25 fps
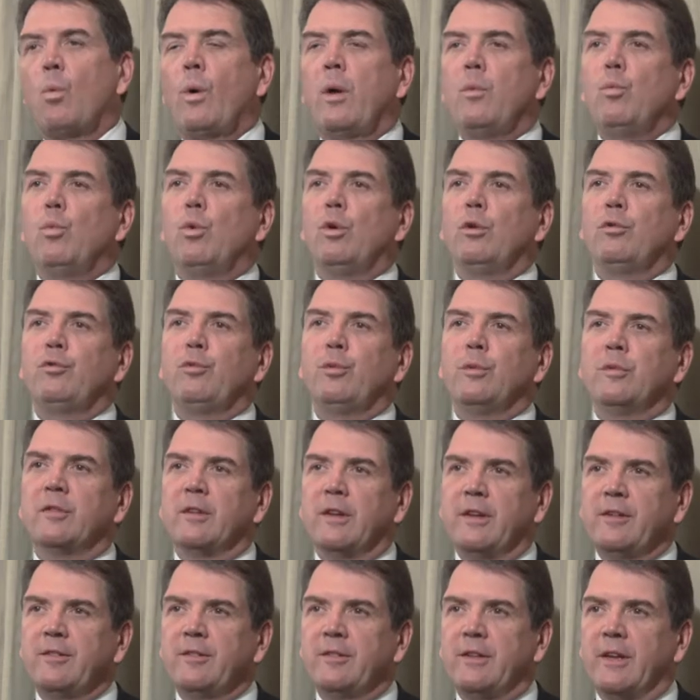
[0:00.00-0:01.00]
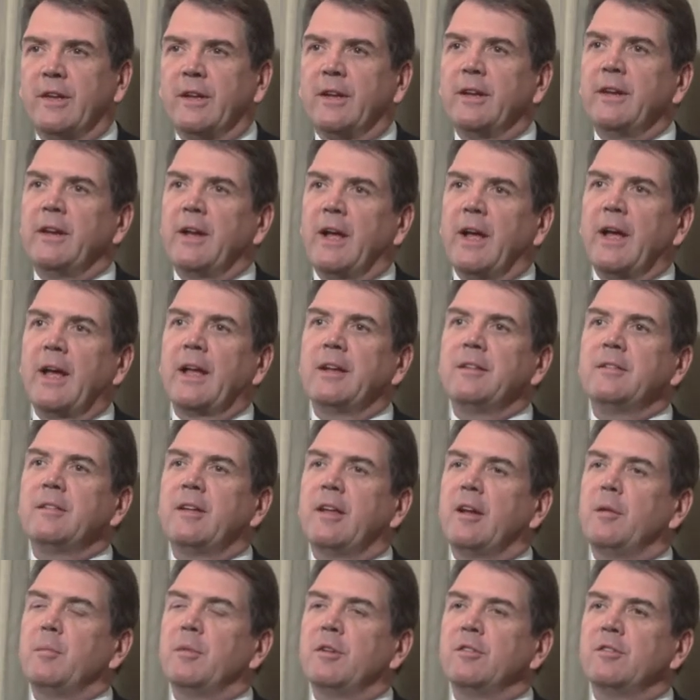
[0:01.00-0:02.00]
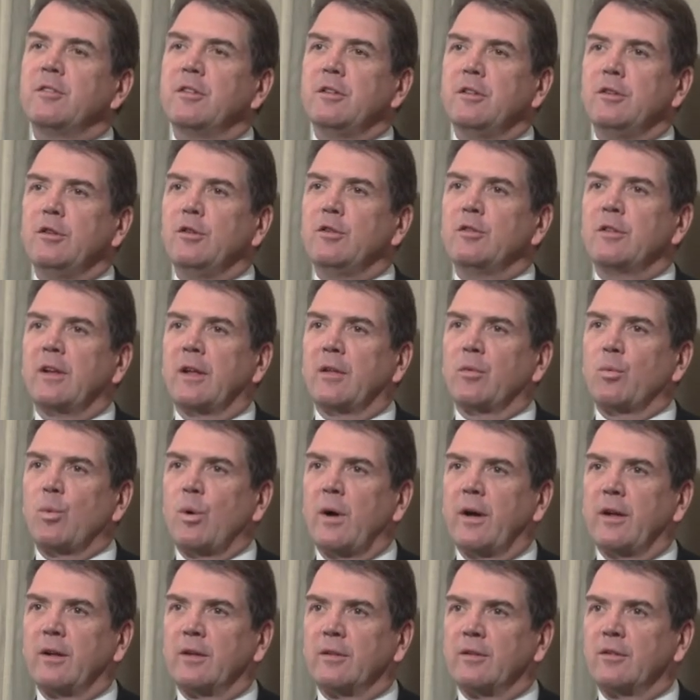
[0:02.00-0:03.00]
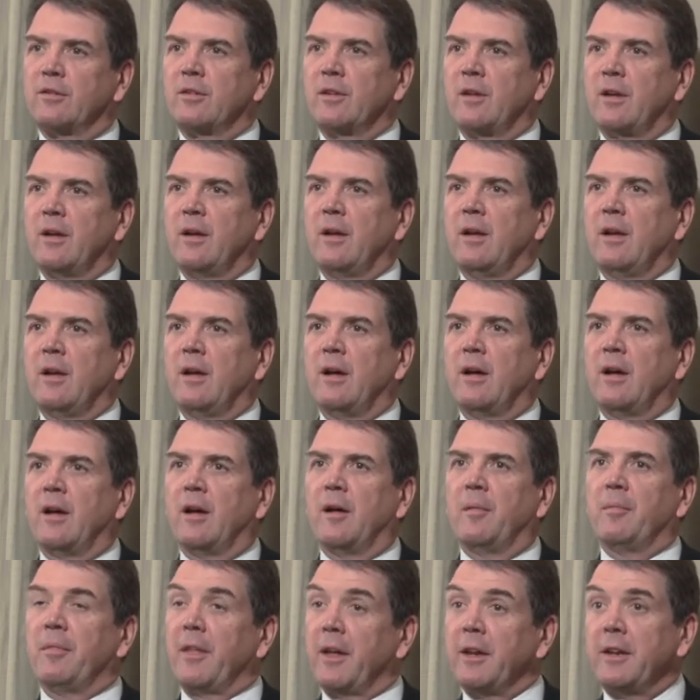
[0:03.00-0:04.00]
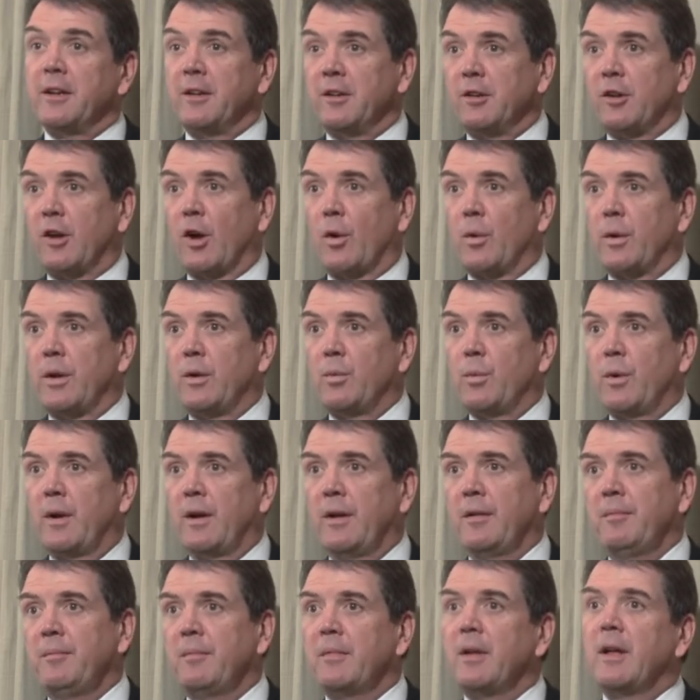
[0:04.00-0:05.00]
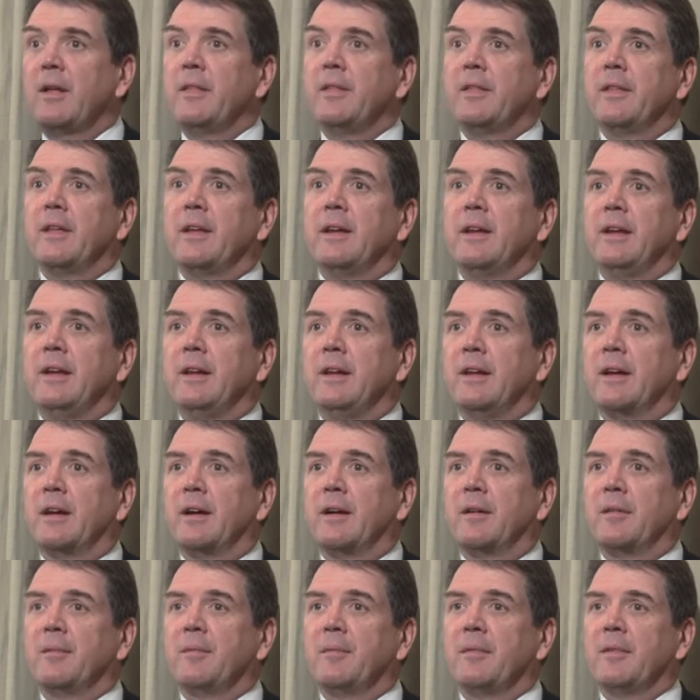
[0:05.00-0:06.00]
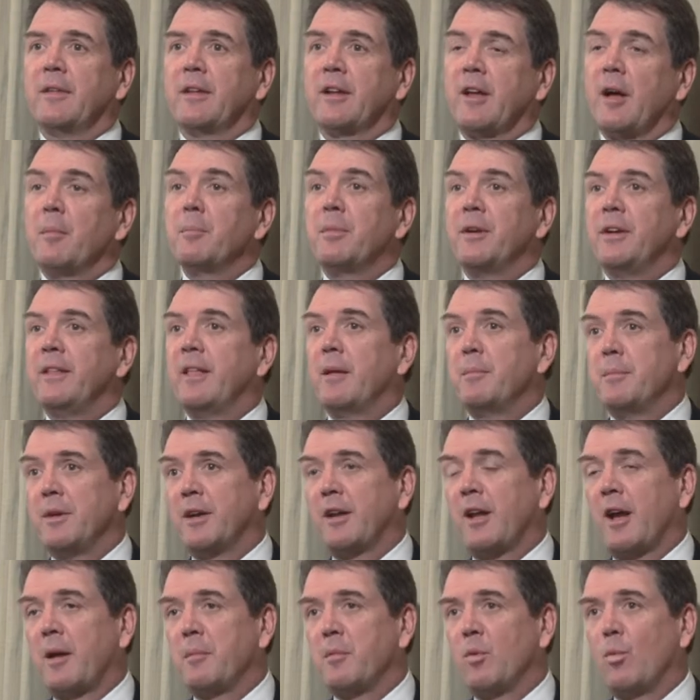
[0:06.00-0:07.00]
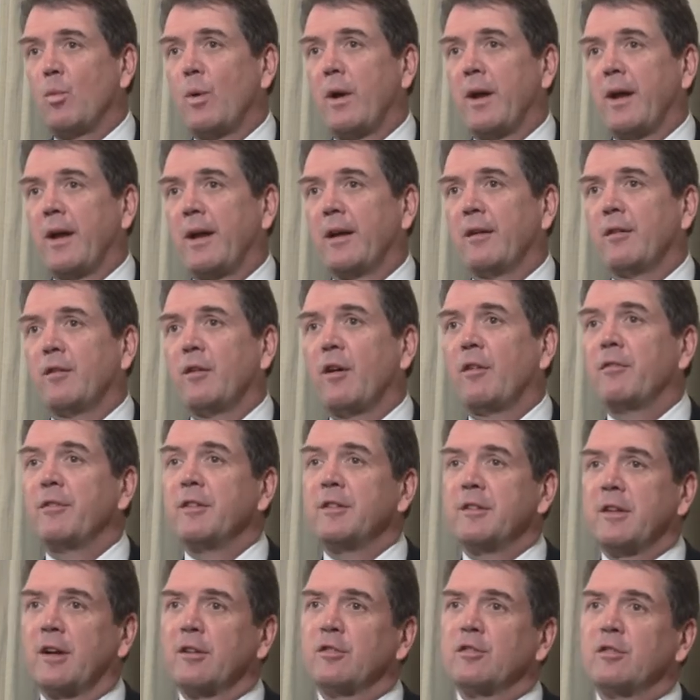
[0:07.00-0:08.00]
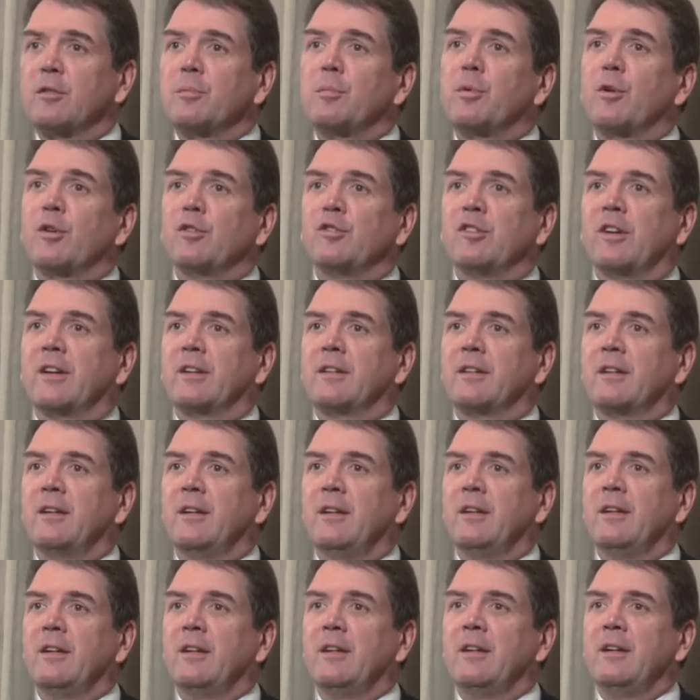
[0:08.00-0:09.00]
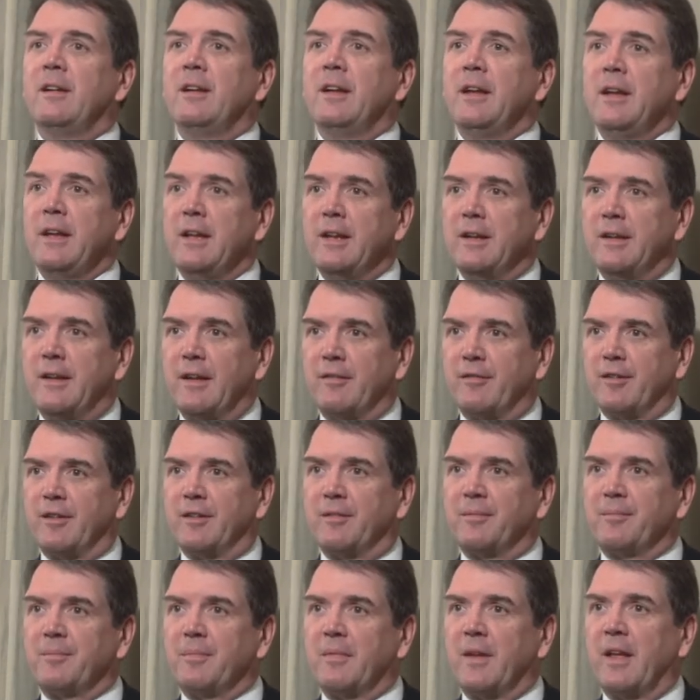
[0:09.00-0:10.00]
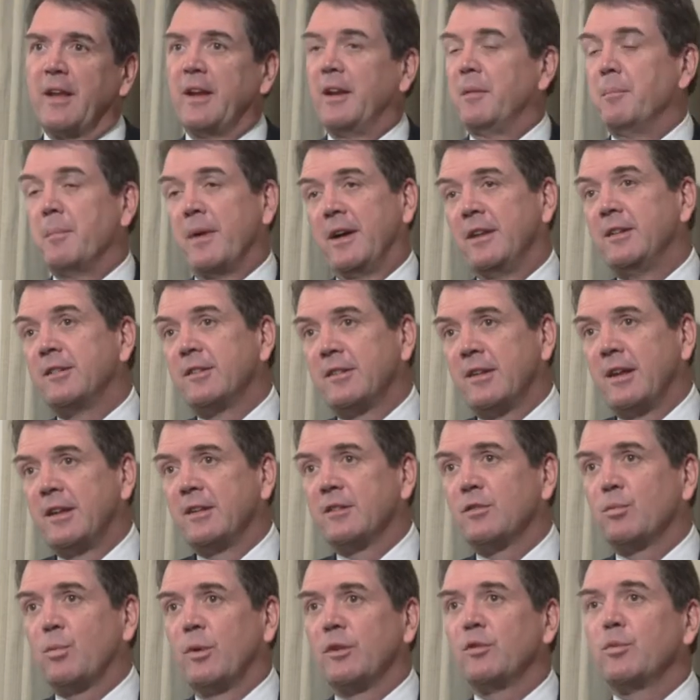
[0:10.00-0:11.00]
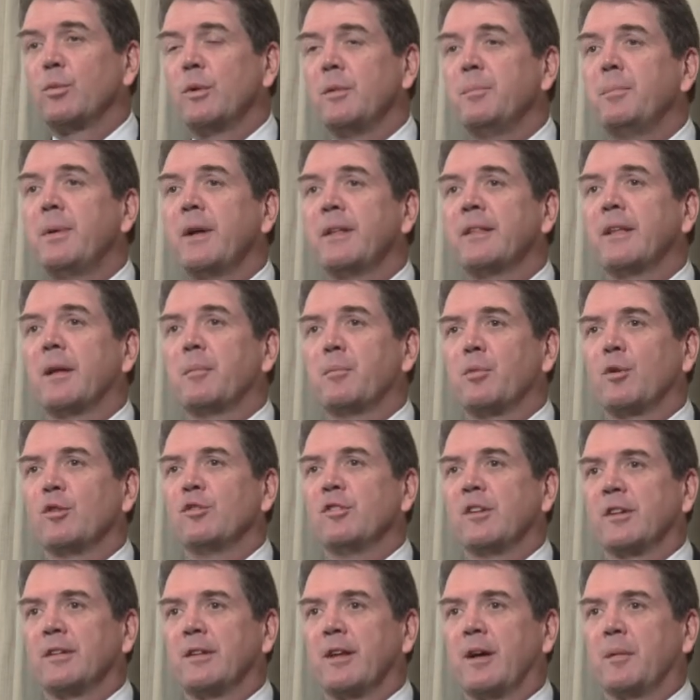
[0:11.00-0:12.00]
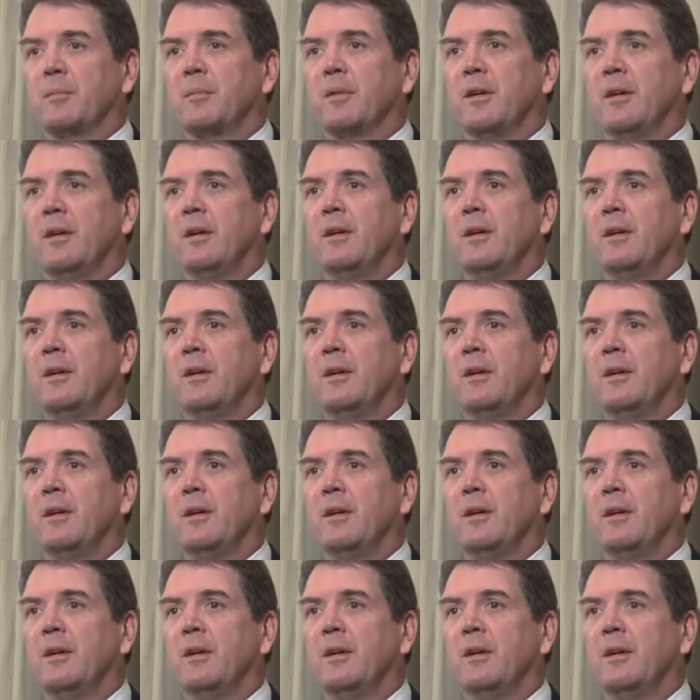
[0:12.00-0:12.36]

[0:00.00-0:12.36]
When Wolf was listed, it had tenements in New South Wales. They didn't go anywhere, and the company then became aware of the tungsten project in Devon. And it made sense once we'd picked that project up